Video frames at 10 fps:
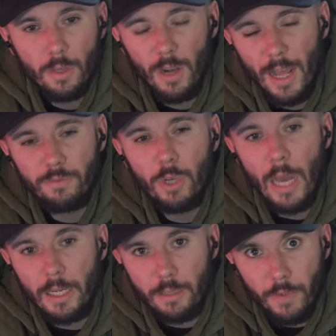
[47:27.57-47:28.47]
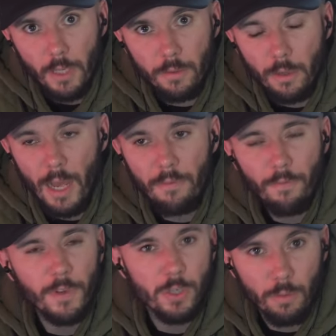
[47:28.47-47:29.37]
you're going to have two kinds of video. You'll have
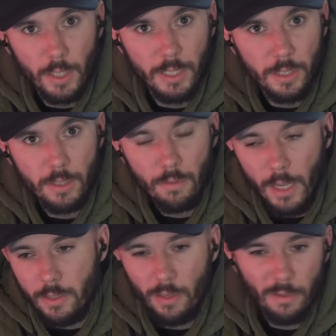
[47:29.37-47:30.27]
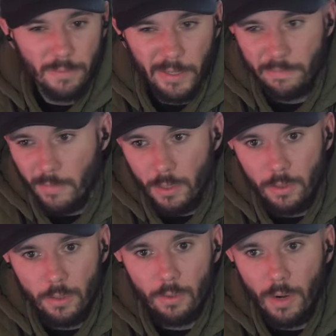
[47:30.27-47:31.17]
official releases, right? So the
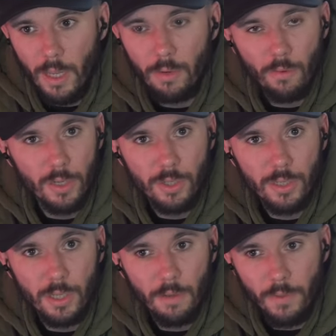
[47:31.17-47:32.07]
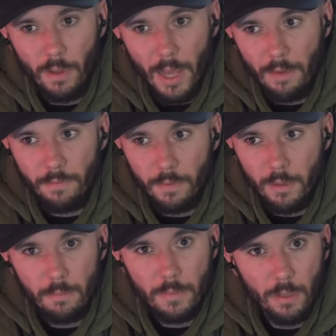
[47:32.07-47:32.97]
Ukraine, Russia stuff, you'll have
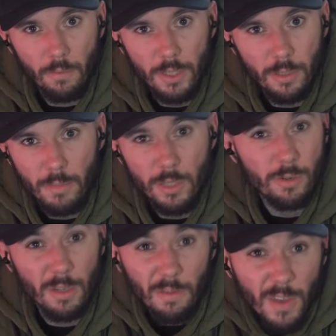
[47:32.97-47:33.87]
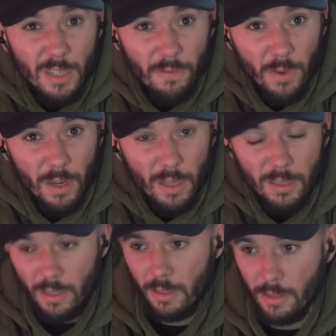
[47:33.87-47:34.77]
the, the Russian Ministry of Defense
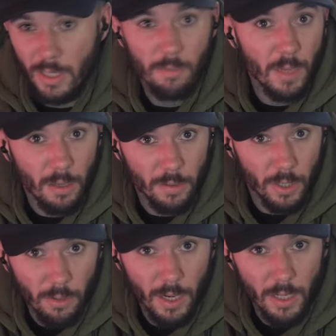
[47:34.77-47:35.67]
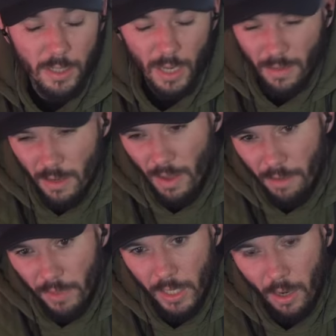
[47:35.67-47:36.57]
footage, and the same thing on the Ukrainian side. Then you'll
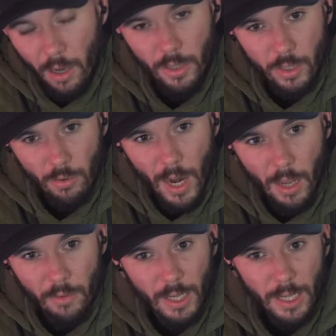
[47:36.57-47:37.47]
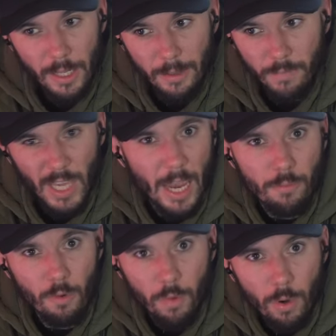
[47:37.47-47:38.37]
have like on-ground
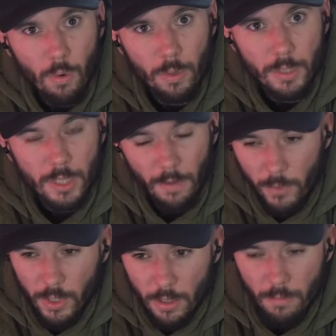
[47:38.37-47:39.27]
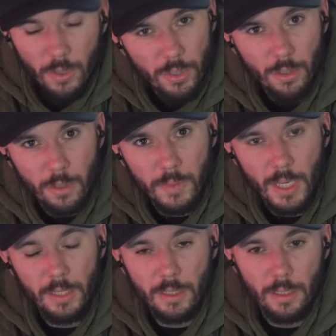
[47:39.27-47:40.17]
camera recorded stuff, which under most
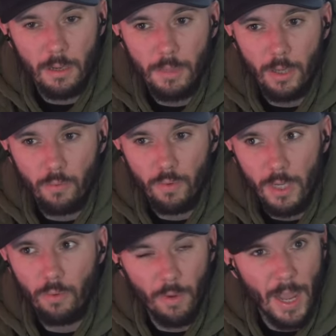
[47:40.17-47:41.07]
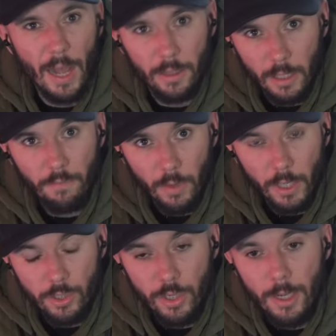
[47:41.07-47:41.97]
circumstances is going to be a real reality
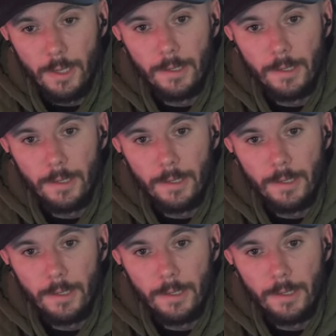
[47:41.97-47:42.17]
footage.